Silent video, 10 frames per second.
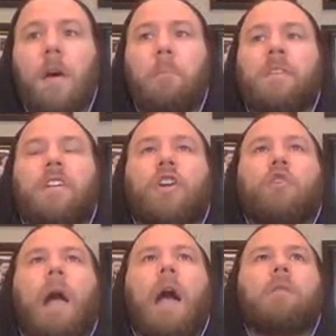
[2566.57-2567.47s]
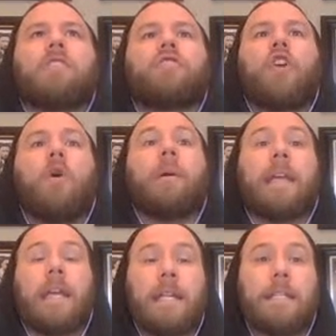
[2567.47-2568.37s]
But the crowd is going
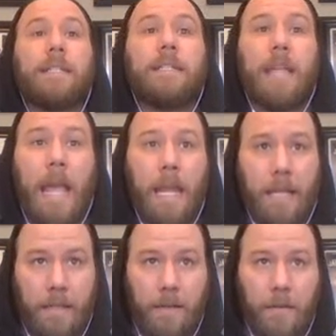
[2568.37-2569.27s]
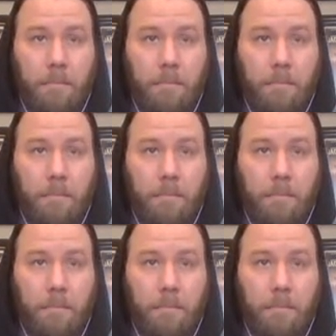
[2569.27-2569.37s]
insane